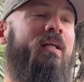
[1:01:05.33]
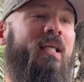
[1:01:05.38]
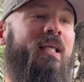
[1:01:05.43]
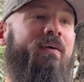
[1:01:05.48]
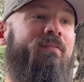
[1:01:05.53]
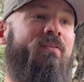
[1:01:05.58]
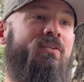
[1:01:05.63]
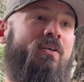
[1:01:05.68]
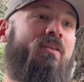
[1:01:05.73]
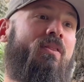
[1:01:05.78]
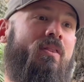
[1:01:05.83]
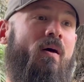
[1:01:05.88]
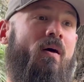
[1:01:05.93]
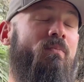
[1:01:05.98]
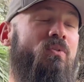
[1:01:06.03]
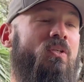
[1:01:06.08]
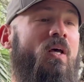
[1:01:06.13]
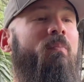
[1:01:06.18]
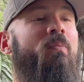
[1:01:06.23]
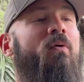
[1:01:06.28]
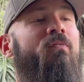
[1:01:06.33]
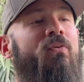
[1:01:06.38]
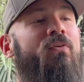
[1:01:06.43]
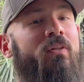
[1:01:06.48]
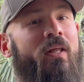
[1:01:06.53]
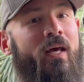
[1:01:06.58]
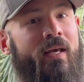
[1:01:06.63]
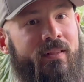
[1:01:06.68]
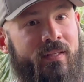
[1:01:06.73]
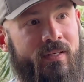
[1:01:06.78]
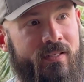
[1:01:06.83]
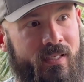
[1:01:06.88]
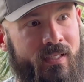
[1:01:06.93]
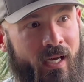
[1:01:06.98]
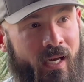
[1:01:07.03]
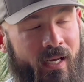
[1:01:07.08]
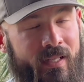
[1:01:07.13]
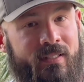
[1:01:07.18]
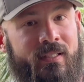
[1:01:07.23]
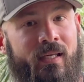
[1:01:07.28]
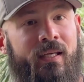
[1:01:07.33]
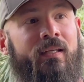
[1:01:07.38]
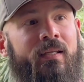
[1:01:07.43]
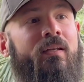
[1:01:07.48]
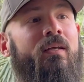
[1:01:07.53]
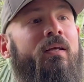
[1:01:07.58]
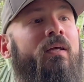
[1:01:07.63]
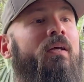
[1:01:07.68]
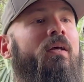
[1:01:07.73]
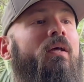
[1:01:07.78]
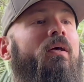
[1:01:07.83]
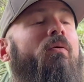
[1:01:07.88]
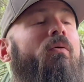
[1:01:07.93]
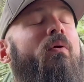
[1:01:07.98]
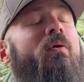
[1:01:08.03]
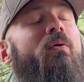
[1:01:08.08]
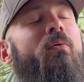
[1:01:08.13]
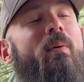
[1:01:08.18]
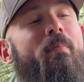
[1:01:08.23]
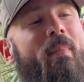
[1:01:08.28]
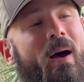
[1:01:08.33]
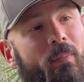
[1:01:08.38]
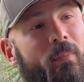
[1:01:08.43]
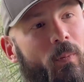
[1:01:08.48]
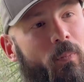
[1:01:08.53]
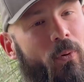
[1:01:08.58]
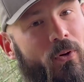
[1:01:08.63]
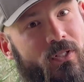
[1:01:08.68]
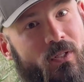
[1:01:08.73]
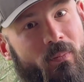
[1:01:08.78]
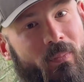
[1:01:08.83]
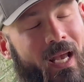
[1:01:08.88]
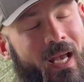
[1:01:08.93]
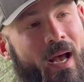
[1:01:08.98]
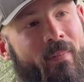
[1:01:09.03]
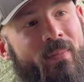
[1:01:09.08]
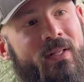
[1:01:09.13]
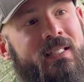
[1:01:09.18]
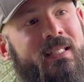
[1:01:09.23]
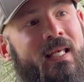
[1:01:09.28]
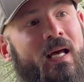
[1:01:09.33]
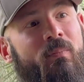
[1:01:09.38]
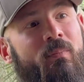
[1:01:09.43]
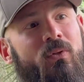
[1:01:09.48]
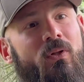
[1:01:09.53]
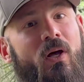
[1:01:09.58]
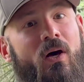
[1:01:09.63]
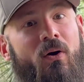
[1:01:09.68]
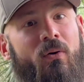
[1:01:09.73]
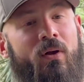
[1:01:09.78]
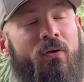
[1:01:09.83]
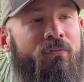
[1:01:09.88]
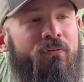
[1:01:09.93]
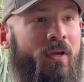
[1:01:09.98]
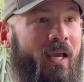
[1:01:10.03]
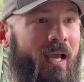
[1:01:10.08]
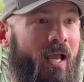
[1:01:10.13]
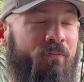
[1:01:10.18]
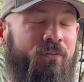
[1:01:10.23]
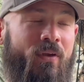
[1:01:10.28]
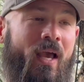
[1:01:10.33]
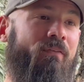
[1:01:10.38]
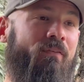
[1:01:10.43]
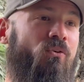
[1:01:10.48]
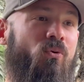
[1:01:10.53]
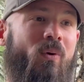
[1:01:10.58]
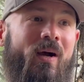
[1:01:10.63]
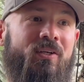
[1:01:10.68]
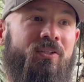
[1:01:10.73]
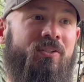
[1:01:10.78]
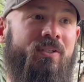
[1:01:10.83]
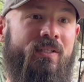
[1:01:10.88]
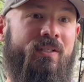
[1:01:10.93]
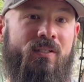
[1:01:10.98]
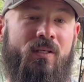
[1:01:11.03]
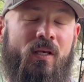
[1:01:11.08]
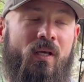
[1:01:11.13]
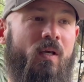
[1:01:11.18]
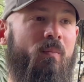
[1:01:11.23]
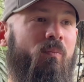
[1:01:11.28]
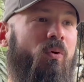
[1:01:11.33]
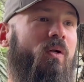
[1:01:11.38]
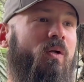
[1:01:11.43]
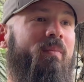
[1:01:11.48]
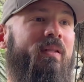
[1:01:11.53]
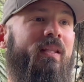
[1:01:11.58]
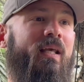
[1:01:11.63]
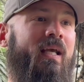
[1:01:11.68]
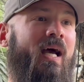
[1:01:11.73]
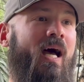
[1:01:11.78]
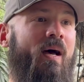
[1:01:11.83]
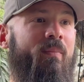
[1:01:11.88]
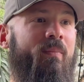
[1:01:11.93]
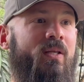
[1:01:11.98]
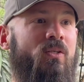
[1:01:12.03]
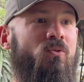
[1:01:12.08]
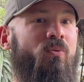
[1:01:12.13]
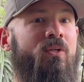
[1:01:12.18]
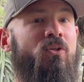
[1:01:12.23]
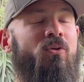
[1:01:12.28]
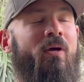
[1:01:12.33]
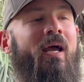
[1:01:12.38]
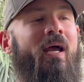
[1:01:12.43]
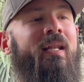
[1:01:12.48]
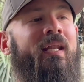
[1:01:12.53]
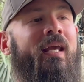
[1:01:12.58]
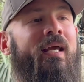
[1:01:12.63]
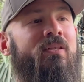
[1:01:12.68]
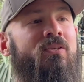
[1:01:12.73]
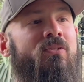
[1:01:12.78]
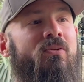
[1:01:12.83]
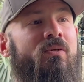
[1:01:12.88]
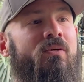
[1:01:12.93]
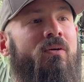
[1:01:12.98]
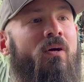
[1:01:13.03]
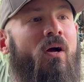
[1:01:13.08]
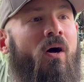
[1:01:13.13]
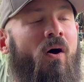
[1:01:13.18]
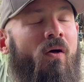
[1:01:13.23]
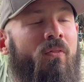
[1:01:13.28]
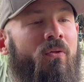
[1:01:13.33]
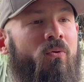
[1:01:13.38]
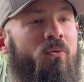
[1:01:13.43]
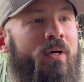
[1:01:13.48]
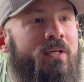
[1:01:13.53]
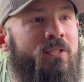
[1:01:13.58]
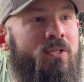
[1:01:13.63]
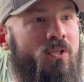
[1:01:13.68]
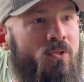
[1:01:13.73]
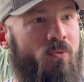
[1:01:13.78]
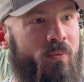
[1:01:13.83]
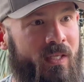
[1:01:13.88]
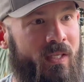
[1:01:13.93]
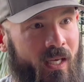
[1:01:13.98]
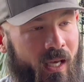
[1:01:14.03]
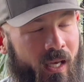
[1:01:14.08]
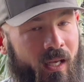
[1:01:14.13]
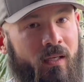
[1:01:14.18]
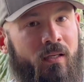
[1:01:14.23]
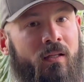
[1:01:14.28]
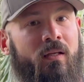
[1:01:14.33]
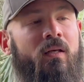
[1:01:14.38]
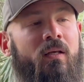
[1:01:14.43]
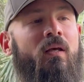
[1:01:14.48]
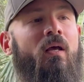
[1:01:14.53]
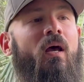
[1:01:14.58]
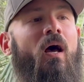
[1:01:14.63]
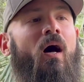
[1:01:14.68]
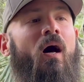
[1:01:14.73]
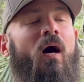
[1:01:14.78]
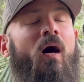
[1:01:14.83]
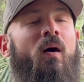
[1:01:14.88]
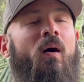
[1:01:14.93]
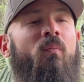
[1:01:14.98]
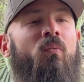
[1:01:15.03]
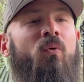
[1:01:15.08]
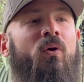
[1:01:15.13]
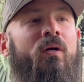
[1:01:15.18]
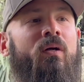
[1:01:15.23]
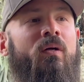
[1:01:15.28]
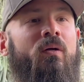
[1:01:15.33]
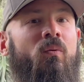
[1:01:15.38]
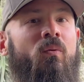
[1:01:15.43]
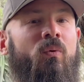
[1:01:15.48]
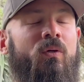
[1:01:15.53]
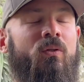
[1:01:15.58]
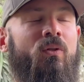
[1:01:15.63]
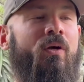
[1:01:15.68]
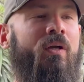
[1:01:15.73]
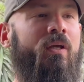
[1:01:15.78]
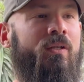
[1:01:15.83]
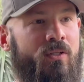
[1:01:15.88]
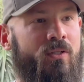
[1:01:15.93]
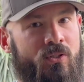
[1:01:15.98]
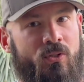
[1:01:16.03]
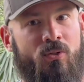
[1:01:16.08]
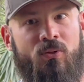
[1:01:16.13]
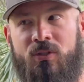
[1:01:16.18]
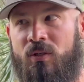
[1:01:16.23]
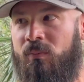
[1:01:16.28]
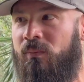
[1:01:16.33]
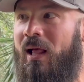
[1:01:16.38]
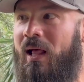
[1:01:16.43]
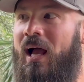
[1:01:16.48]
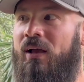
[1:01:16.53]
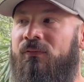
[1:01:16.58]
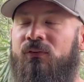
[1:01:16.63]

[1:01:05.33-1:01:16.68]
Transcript: give us a thumbs up if you like this content. Remember, put some comments down below. If you have questions, put them in the comments. We try and answer all the questions we can. We're looking to do some live